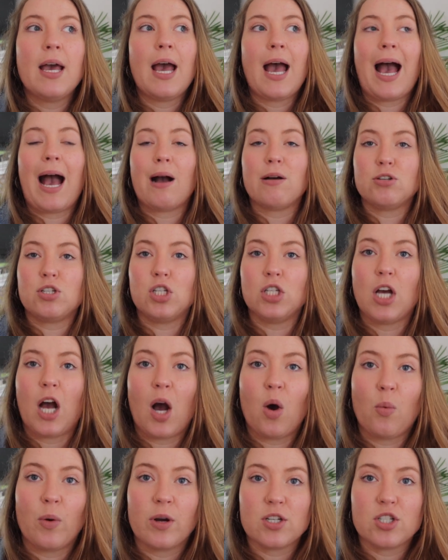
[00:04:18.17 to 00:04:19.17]
how she
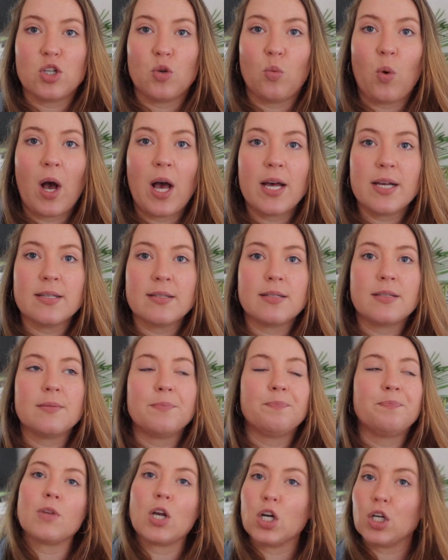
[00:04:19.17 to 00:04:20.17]
got where she was,
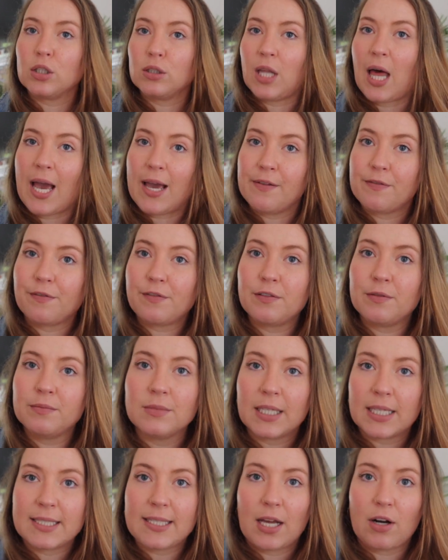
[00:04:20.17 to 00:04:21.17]
her life,
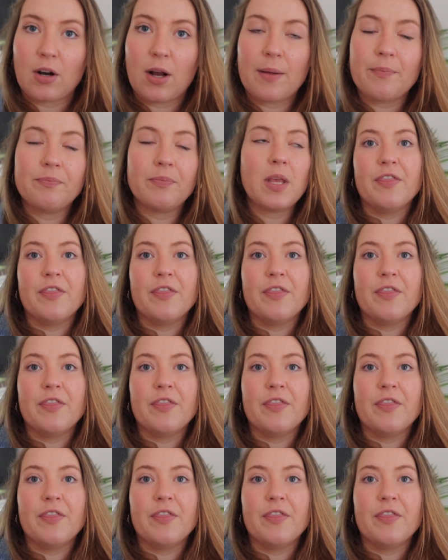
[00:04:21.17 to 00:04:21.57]
etc.